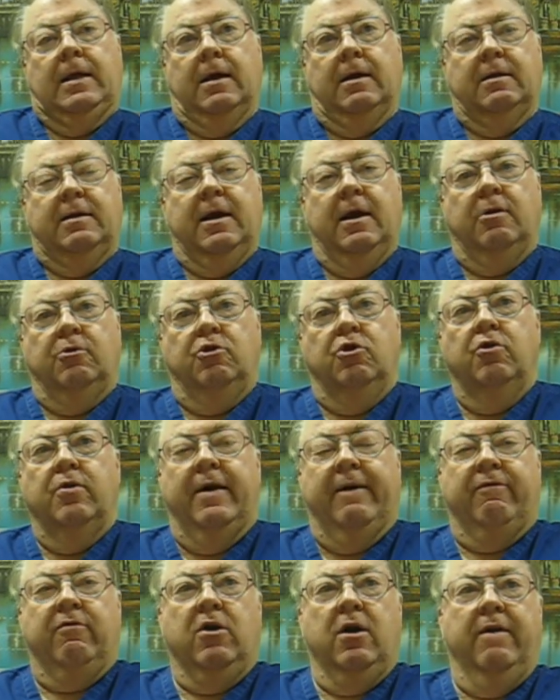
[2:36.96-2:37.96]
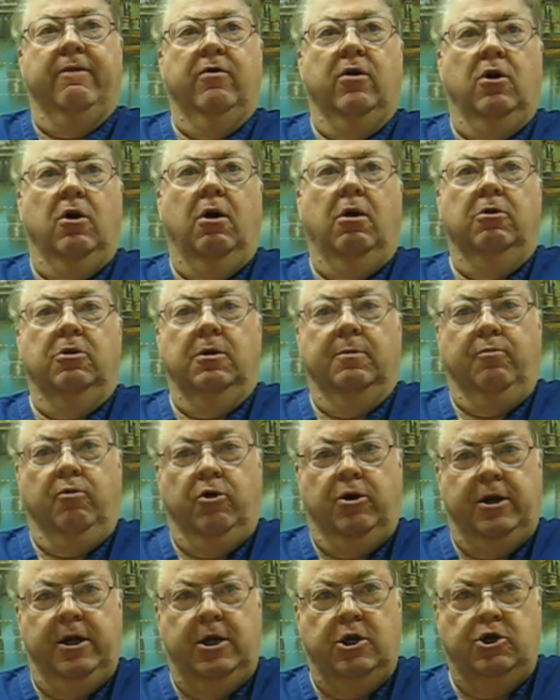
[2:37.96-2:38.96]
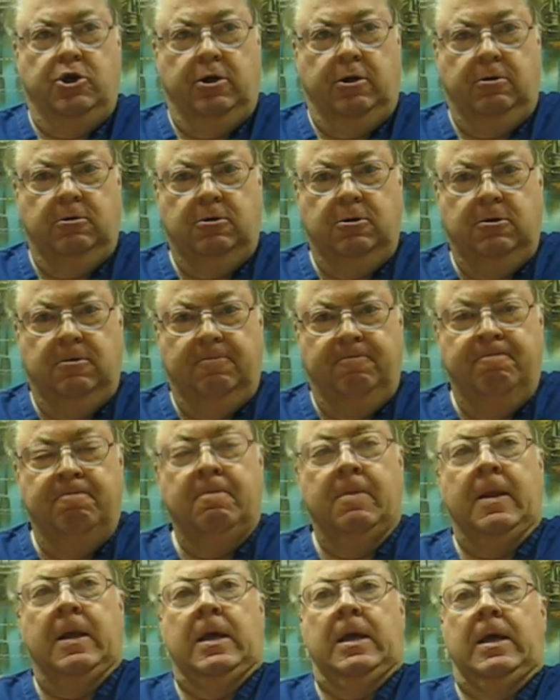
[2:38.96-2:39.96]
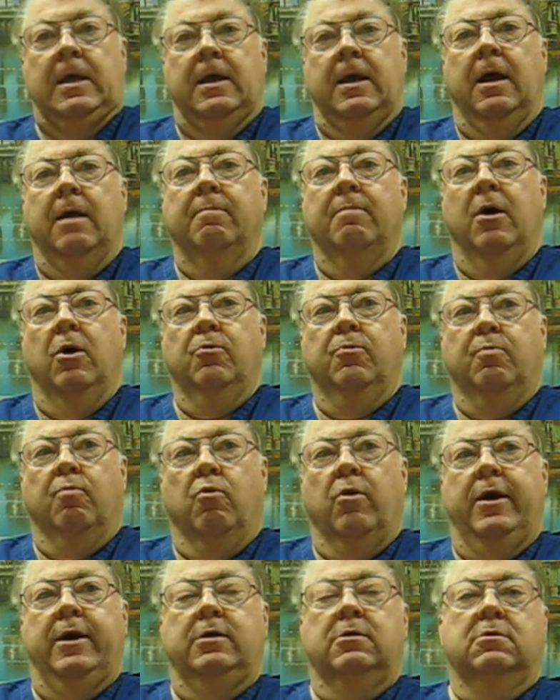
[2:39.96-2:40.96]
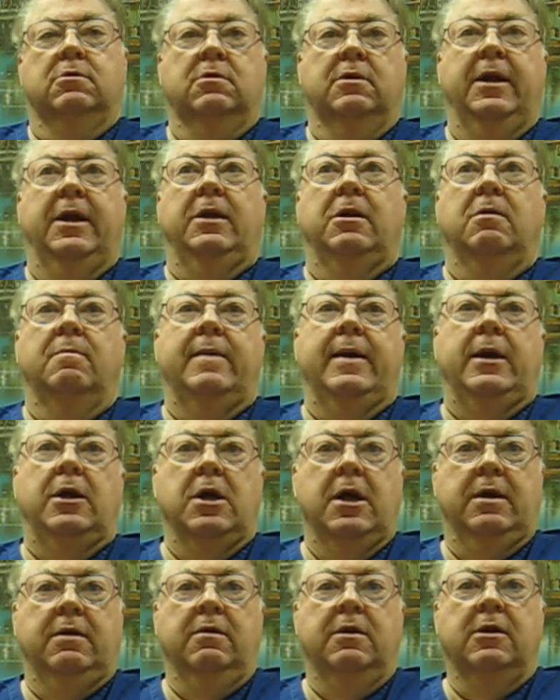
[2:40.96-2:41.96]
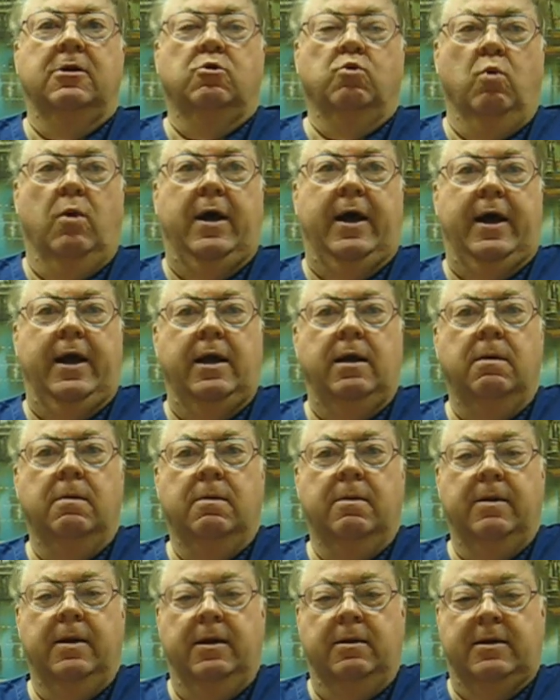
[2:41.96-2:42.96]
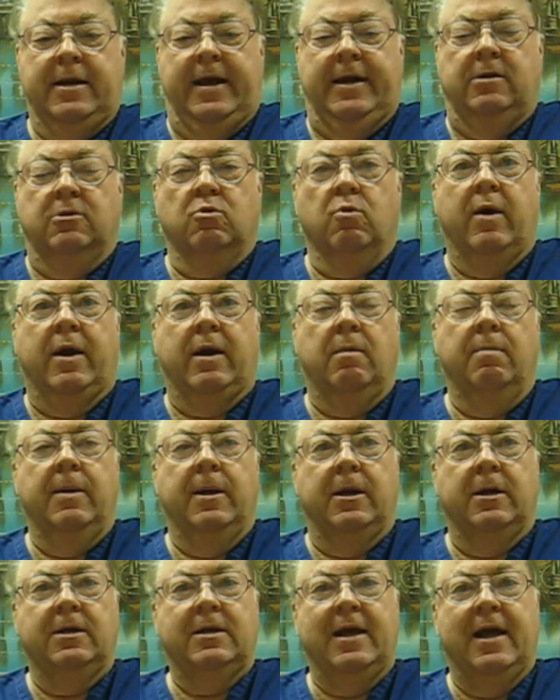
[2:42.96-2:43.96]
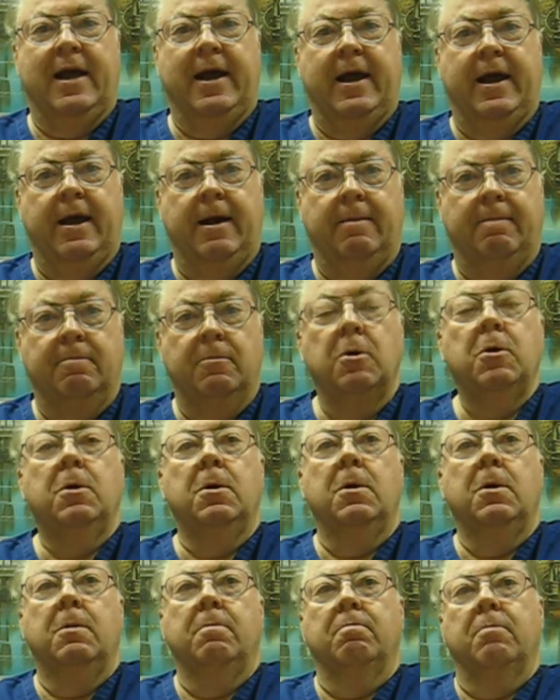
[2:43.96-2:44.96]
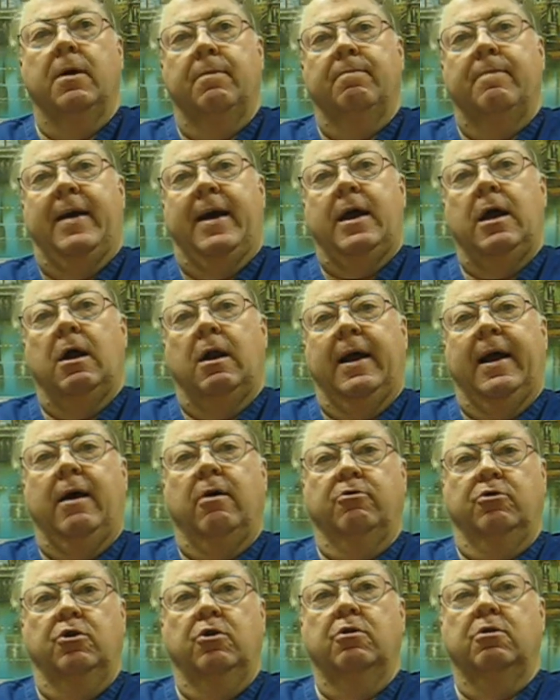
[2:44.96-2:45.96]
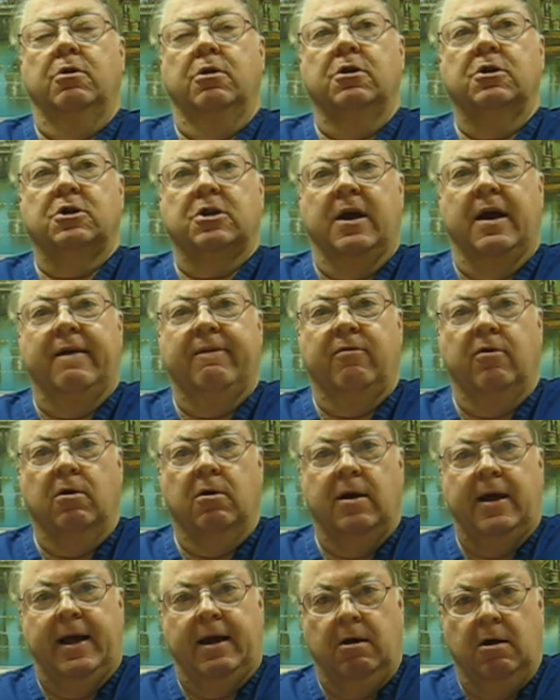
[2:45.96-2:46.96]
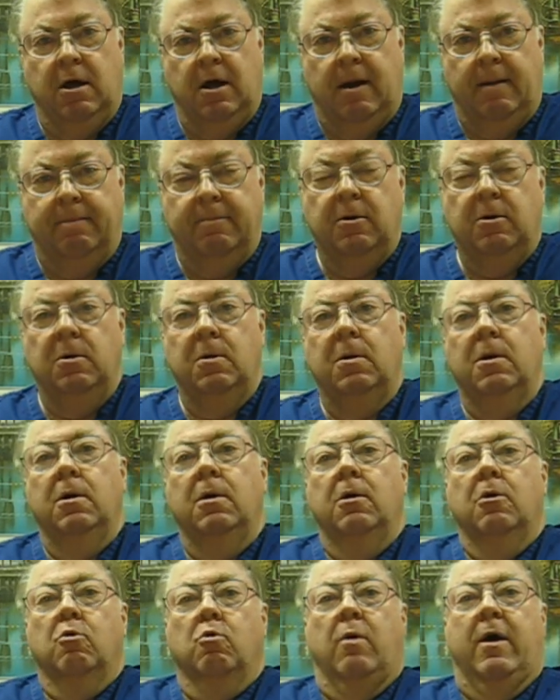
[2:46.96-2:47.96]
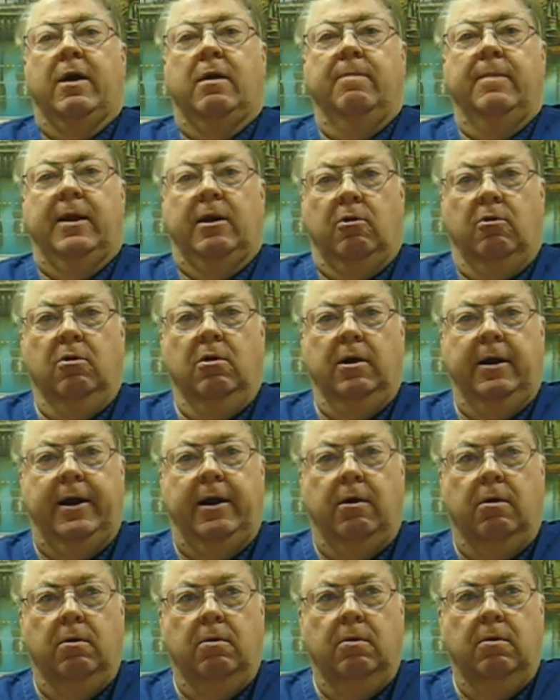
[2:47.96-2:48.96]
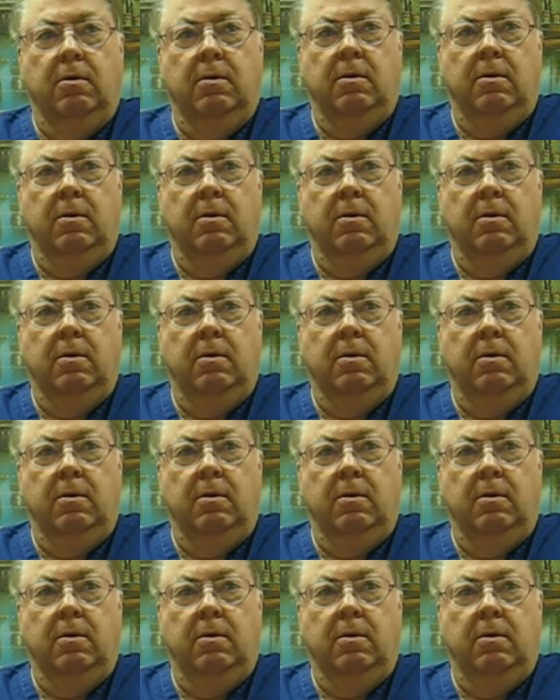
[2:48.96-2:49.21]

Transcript: until you have covered all the partitions. And both breasts need to be done this way. It takes quite a bit of time, but may allow you to discover a lump quite a bit earlier